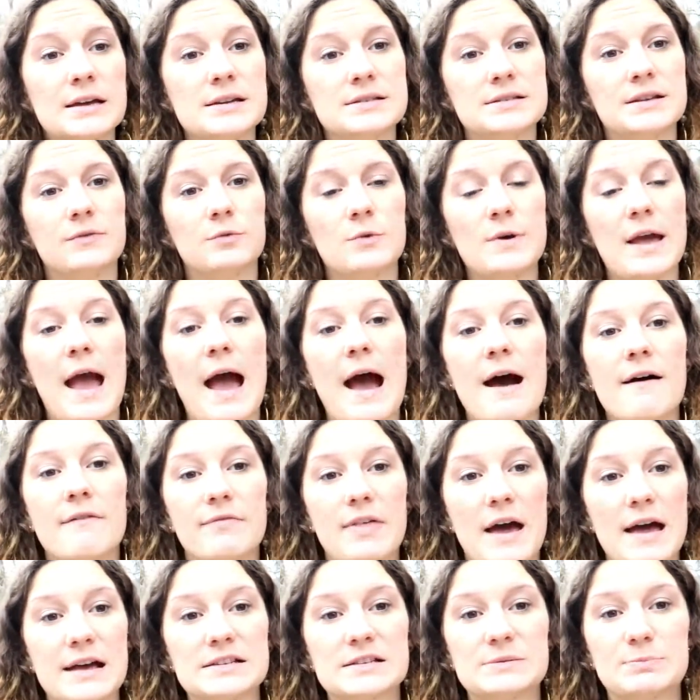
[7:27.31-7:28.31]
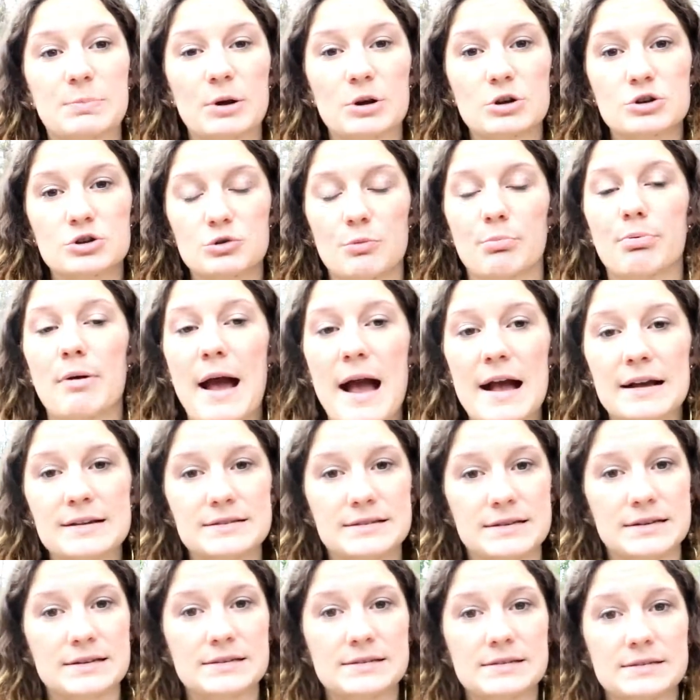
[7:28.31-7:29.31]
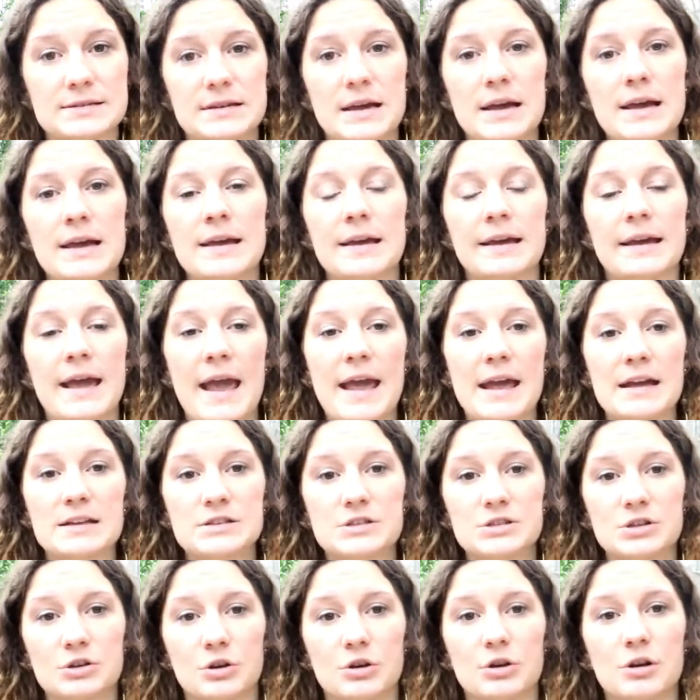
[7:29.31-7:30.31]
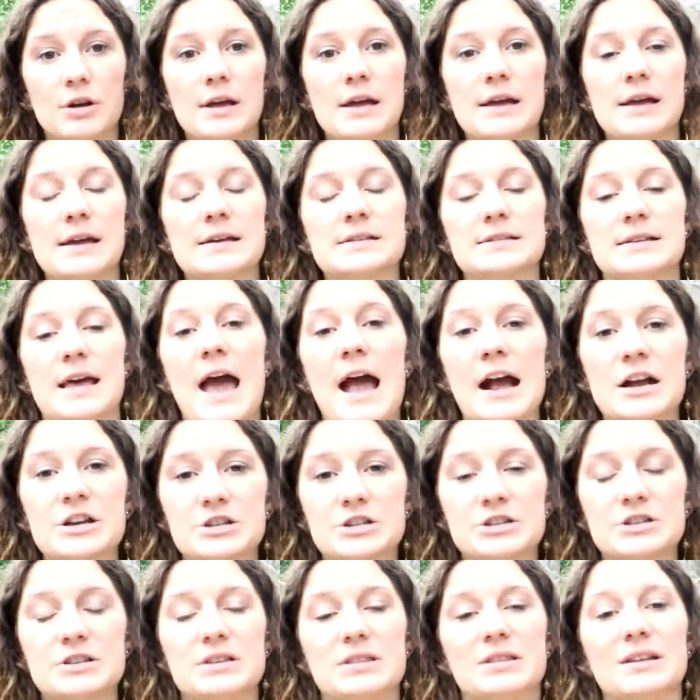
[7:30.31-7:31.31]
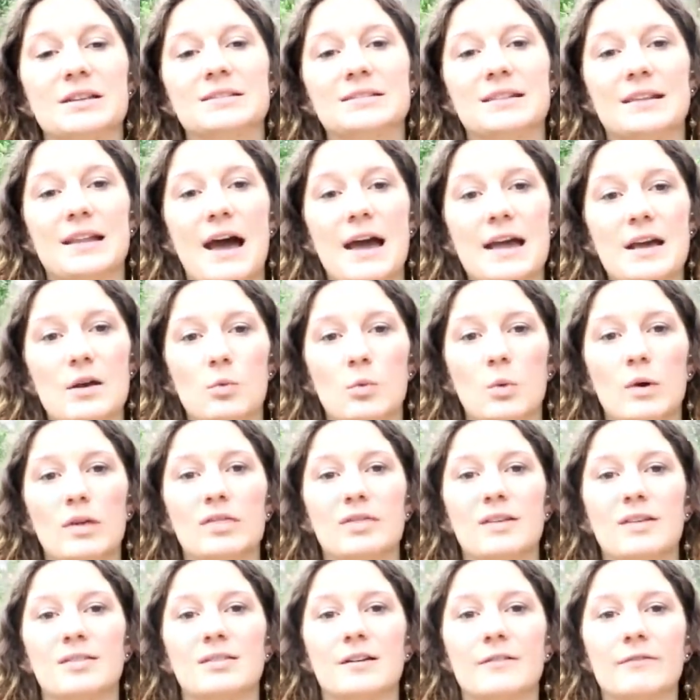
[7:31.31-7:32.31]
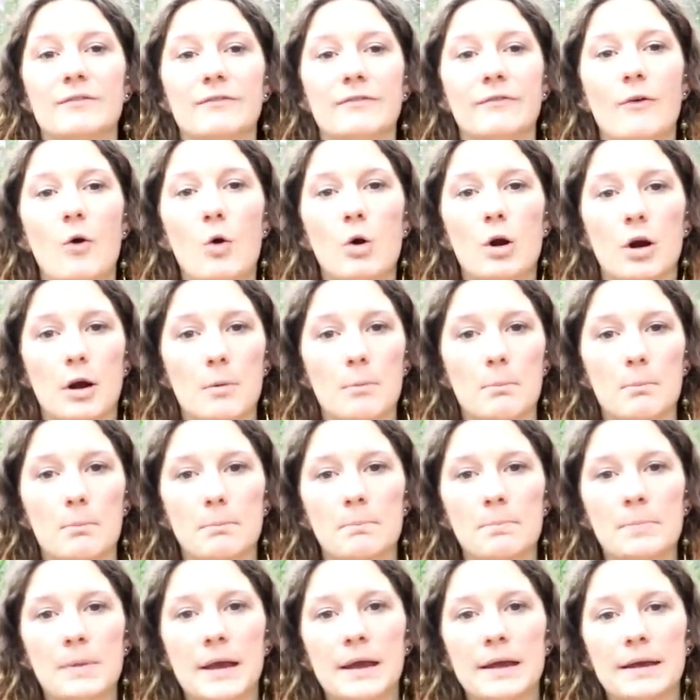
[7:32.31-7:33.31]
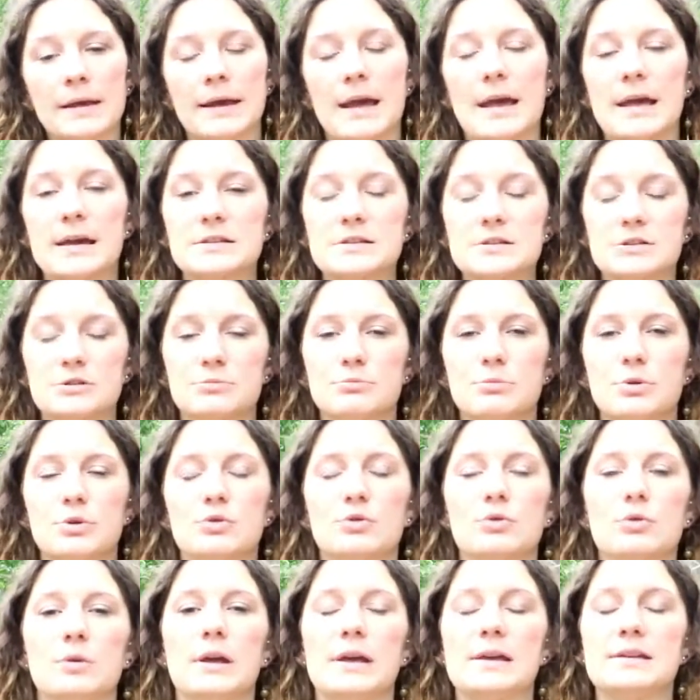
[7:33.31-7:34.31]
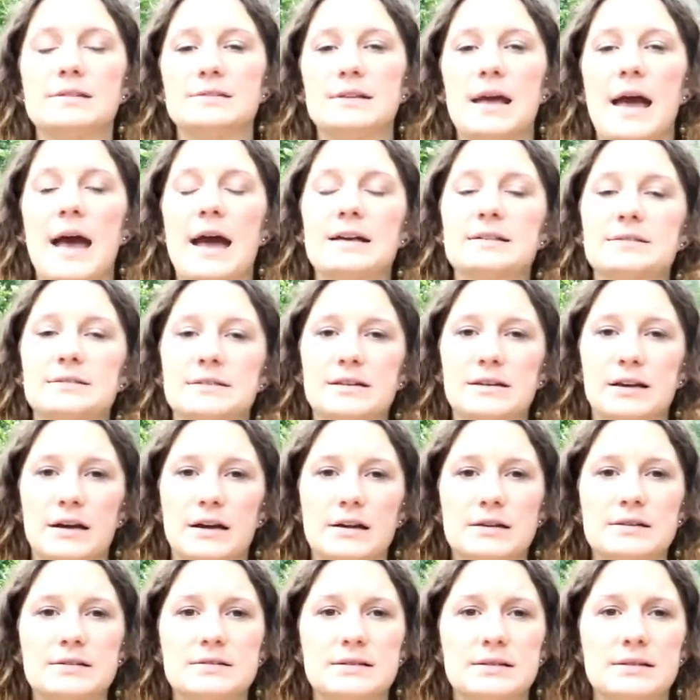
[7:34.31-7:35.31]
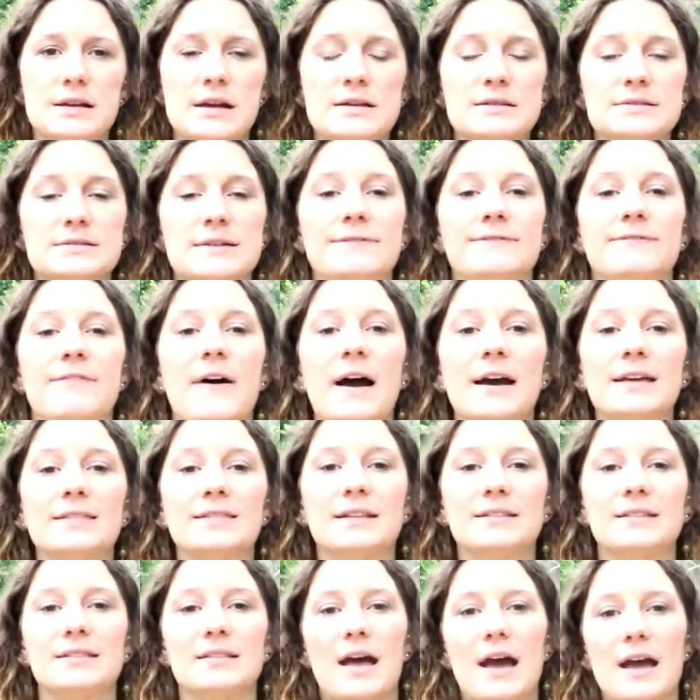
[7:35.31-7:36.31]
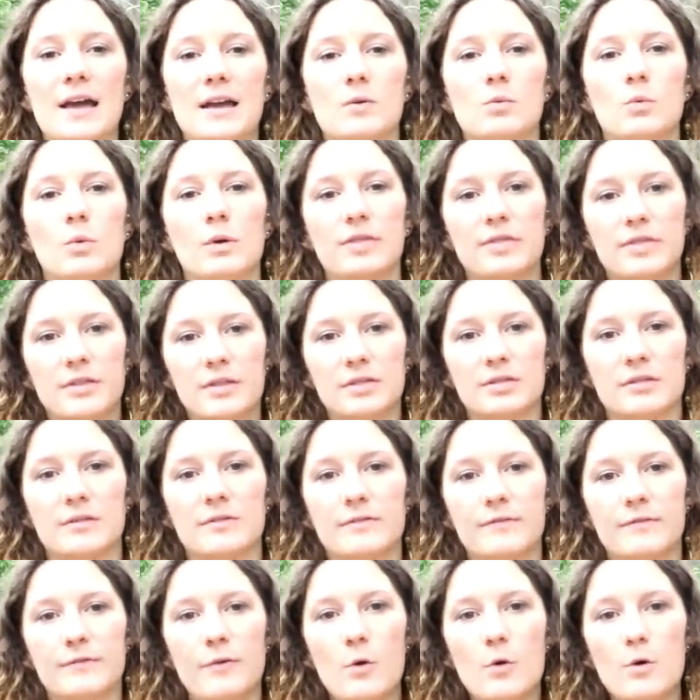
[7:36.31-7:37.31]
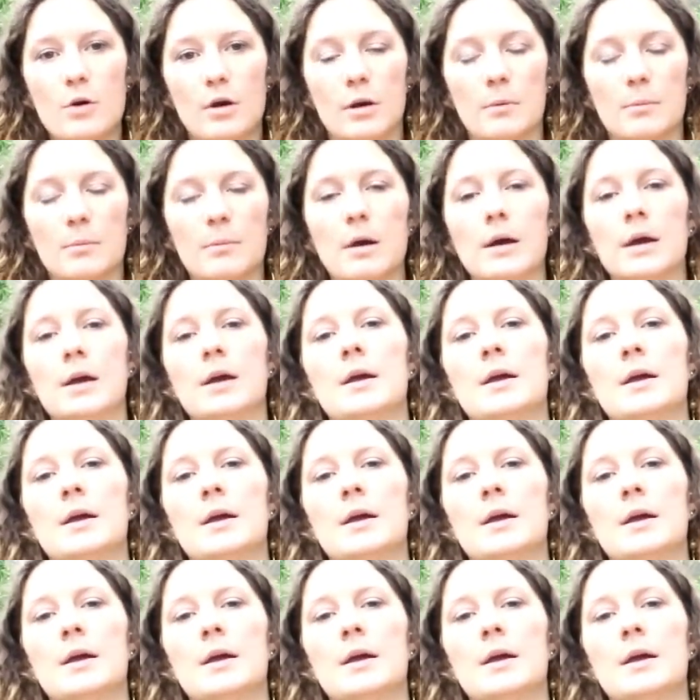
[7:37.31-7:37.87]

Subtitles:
is if we have that spiritual practice. Cancer is actually the light within the form. Cancer moon is asking us to find the light within the form,